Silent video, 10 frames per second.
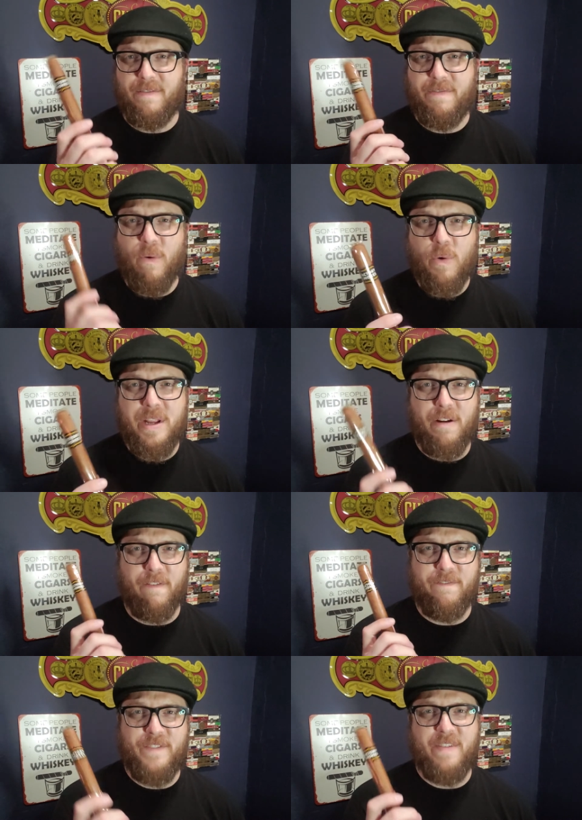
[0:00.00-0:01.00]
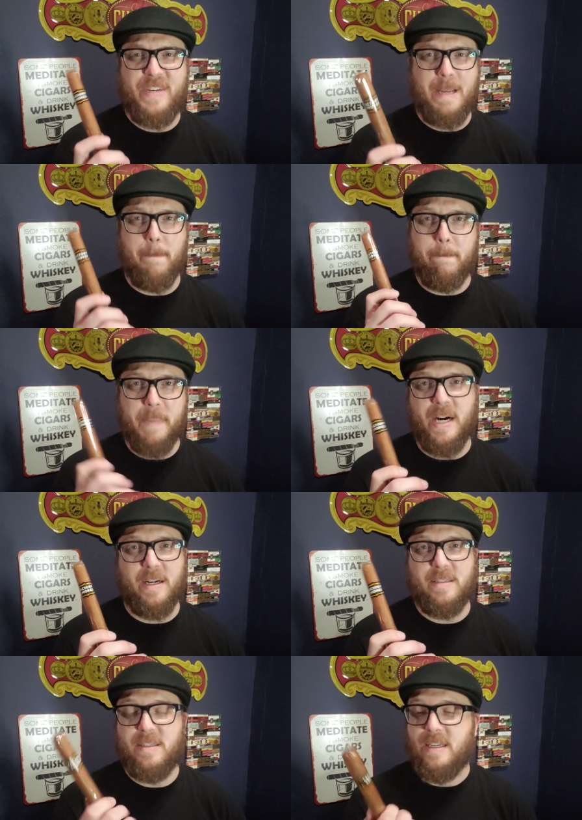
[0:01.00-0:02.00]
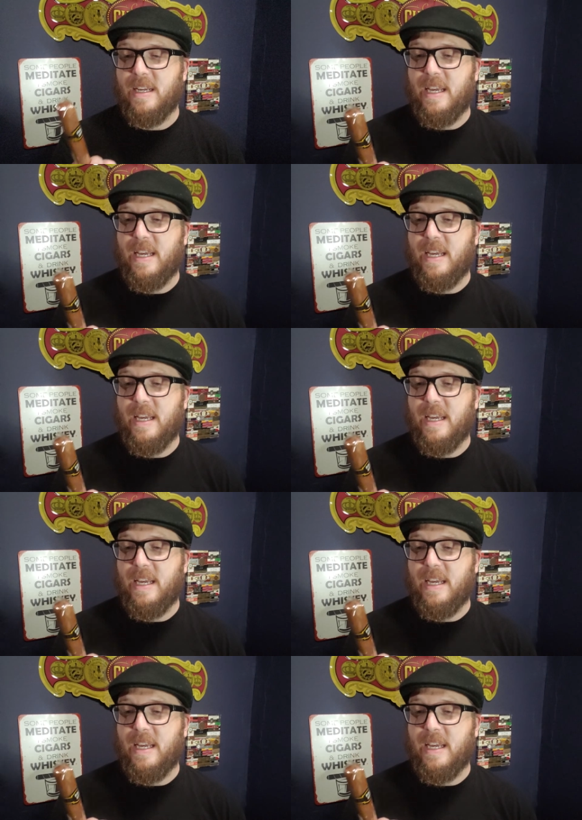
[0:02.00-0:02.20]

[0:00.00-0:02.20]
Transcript: 40 or 50 bucks.